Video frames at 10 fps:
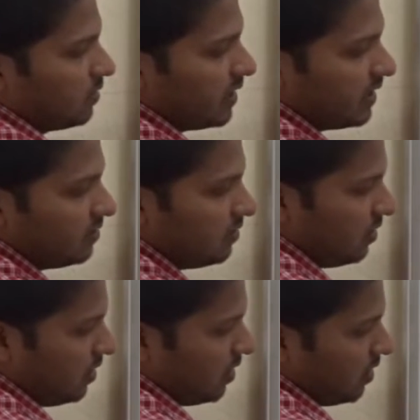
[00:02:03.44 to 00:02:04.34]

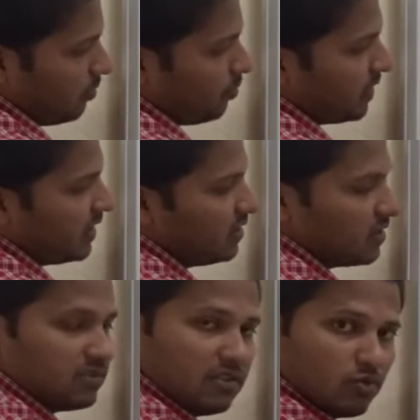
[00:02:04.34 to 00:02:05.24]
then
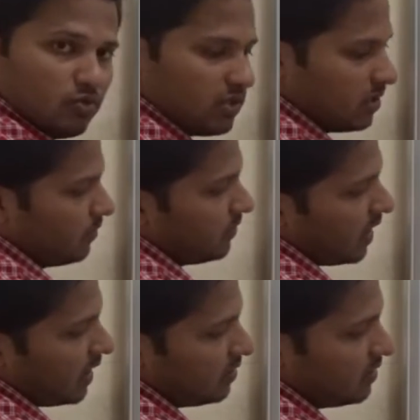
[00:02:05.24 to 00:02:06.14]
print the root,
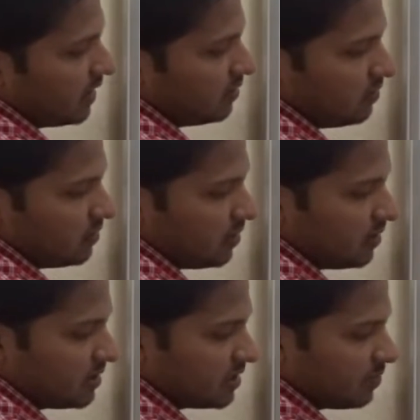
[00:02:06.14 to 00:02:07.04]
and then
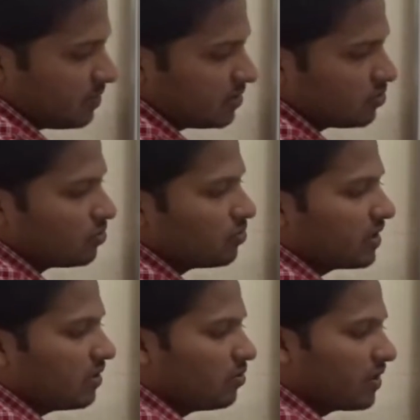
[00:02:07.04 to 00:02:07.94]
third step is
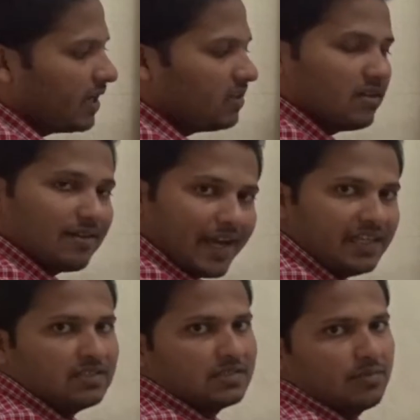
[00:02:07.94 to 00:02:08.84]
to look at
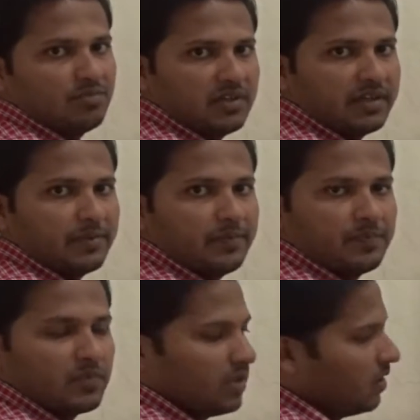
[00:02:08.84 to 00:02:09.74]
right subtree.
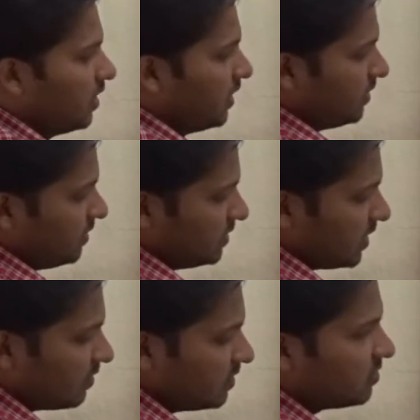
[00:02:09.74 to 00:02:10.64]
These
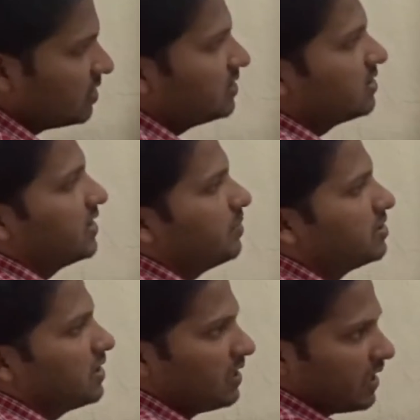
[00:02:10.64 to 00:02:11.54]
are the three
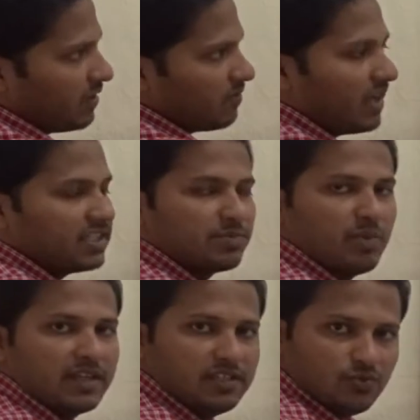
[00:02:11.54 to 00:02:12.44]
steps and I will
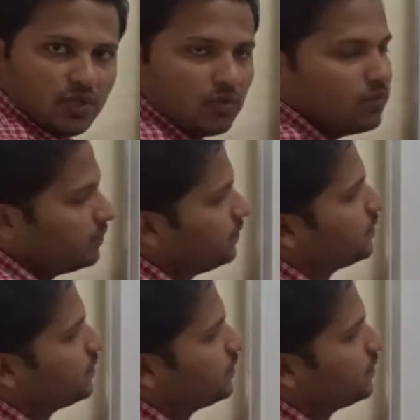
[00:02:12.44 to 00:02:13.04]
explain you now.